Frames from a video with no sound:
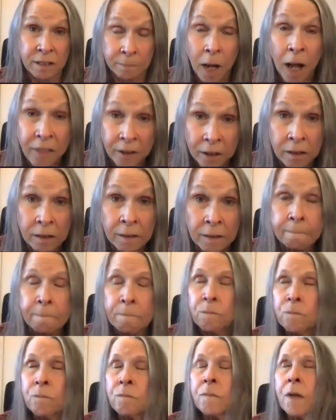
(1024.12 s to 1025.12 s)
the mother,
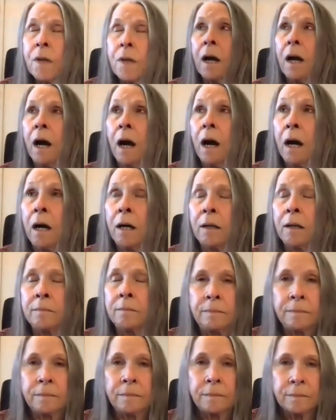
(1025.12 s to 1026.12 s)

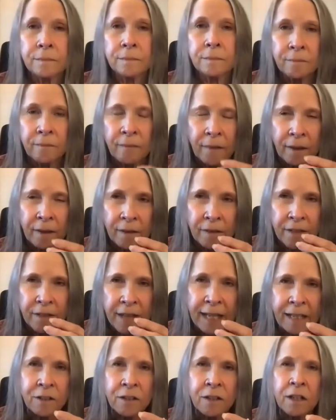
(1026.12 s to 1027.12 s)
um,
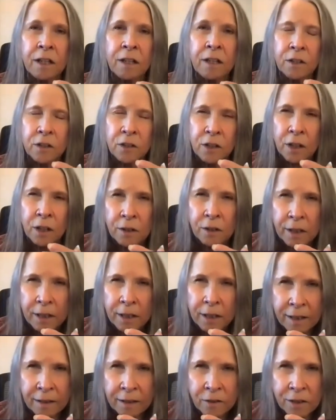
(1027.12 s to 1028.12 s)
then
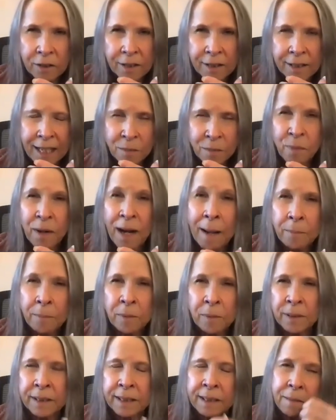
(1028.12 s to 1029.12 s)
that's
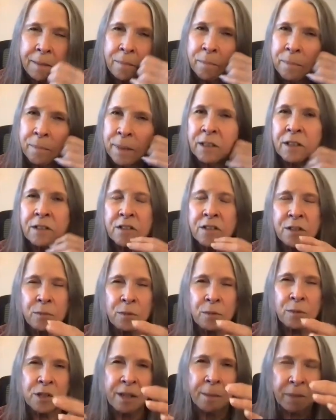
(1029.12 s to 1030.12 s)
probably because there
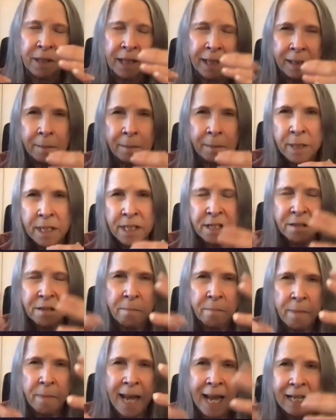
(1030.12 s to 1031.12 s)
was some kind of
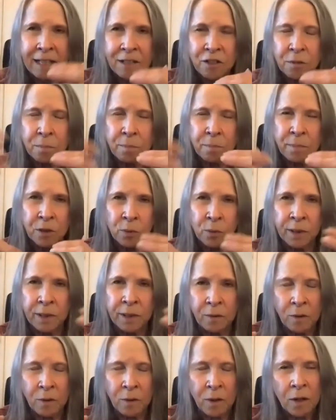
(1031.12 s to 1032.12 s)
mismatch
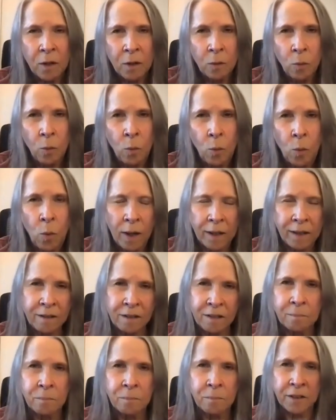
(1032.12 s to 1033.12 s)
between what
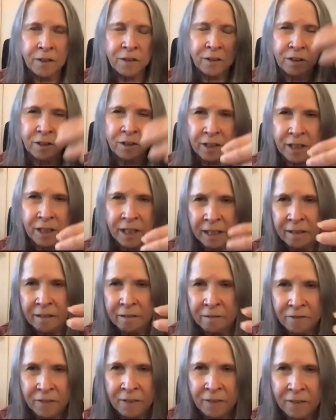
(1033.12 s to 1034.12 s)
the mother could
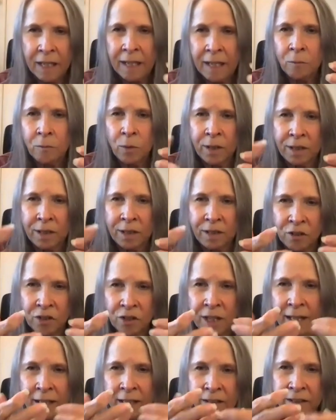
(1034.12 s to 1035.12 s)
give and what the
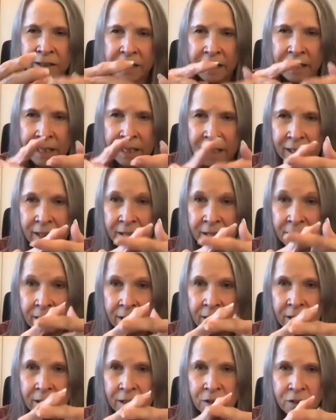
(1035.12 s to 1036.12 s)
child needed.
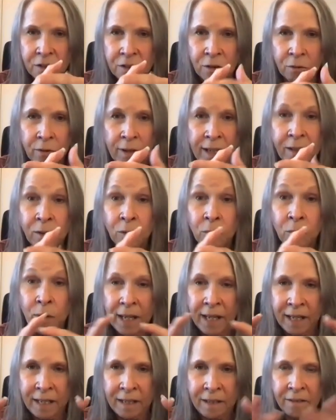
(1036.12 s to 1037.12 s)
So right
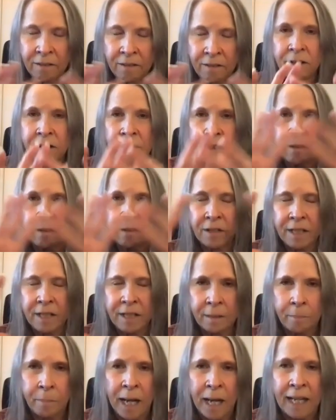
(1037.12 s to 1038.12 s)
away, they're
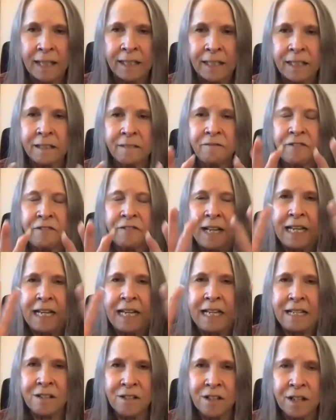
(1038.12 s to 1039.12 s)
in the bonding
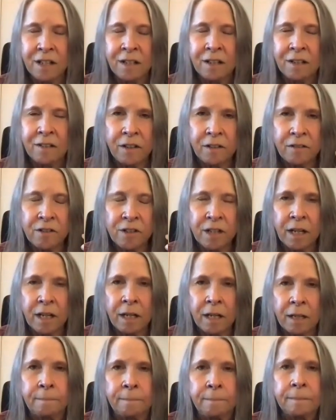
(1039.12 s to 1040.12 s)
phase. There's
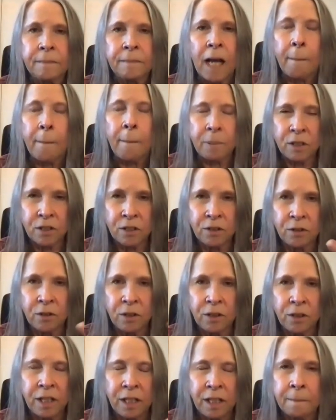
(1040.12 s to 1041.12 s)
a um,
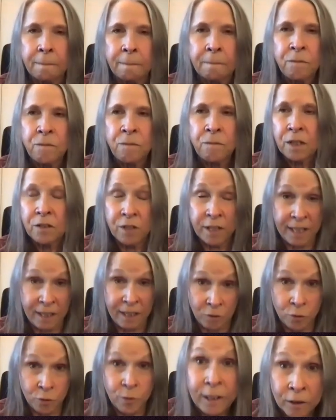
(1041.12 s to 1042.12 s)
opportunity to
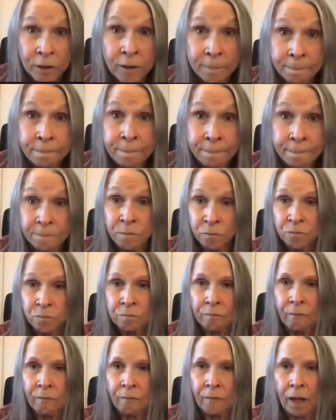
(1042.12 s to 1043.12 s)
get triggered.
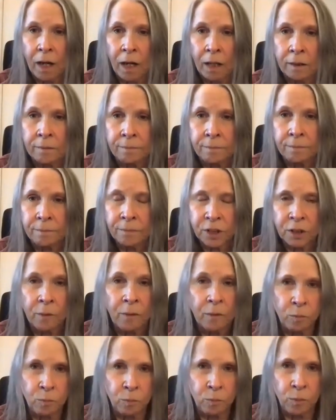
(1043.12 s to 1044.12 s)
Um,
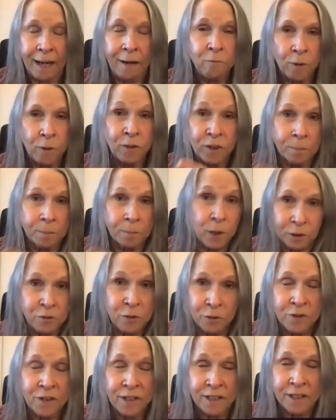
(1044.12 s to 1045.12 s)
so when I wrote the book
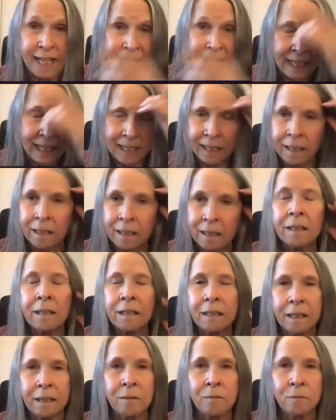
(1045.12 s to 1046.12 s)
Truth in Dating,
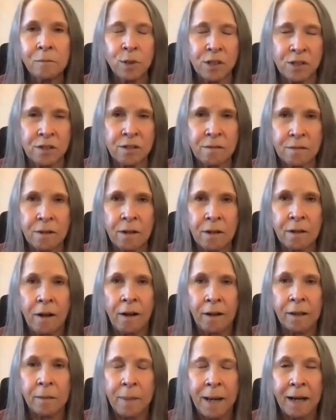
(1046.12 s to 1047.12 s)
it was
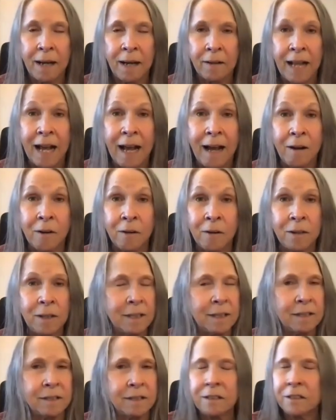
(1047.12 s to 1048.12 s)
all about how
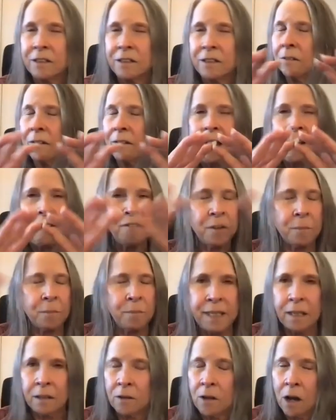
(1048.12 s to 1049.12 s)
you don't have to
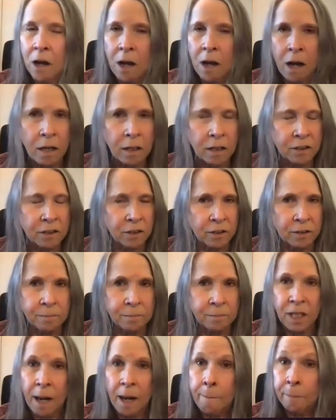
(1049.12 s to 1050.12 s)
be a
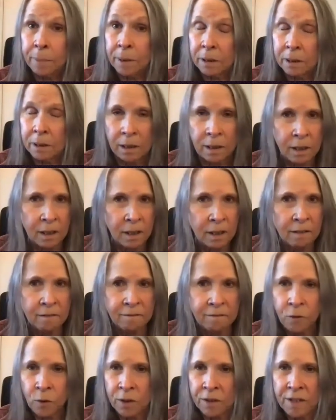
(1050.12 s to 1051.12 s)
long-term couple
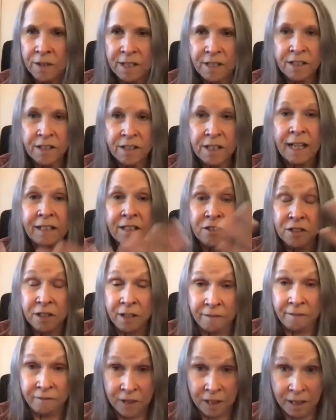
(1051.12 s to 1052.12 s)
for this kind of
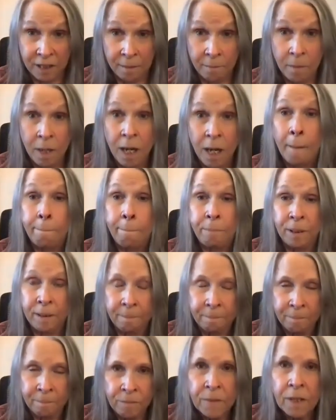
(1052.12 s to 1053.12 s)
stuff to come up.
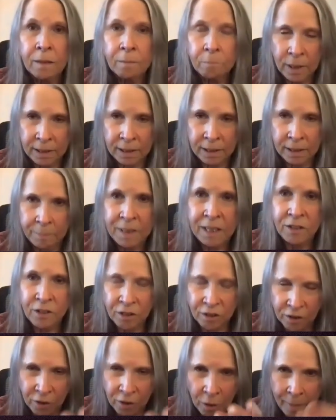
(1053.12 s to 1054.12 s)
But let me
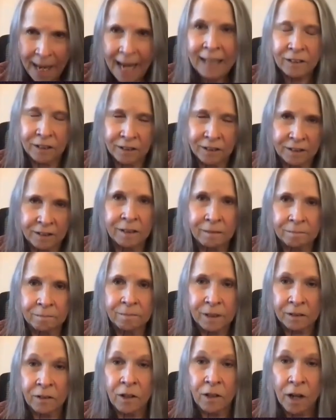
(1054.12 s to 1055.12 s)
just go back to the,
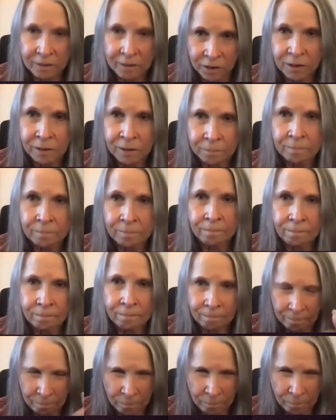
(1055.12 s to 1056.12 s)
the long-term
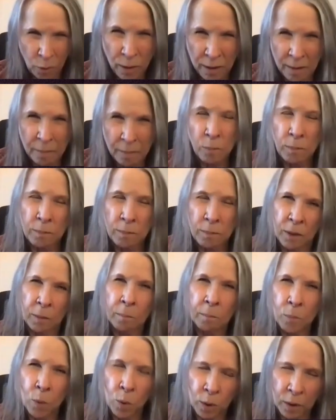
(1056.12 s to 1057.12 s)
or the, you
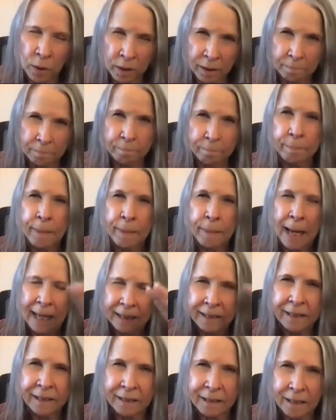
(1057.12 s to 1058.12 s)
know, more
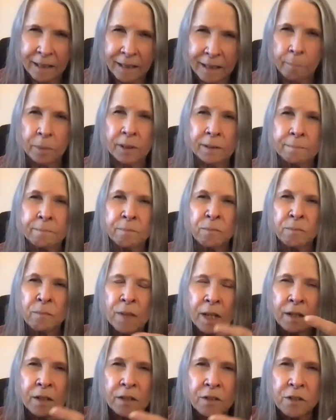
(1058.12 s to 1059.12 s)
bonded couple.
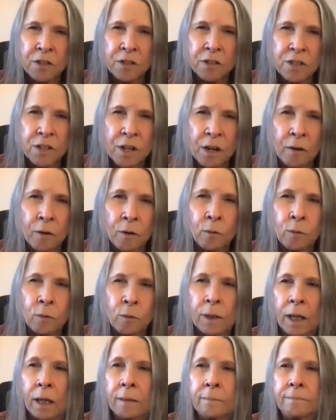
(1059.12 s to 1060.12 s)

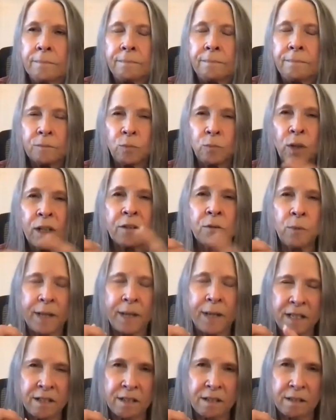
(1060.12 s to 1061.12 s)
So um, one of the
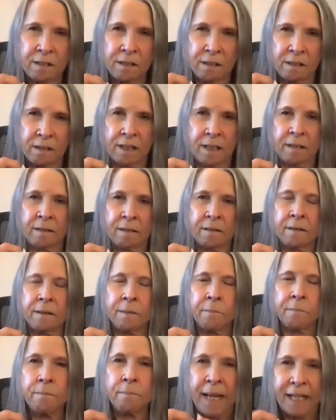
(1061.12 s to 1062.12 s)
ways that
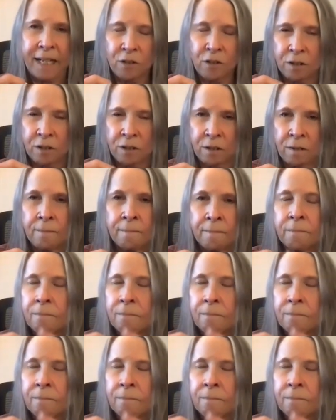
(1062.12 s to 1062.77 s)
it makes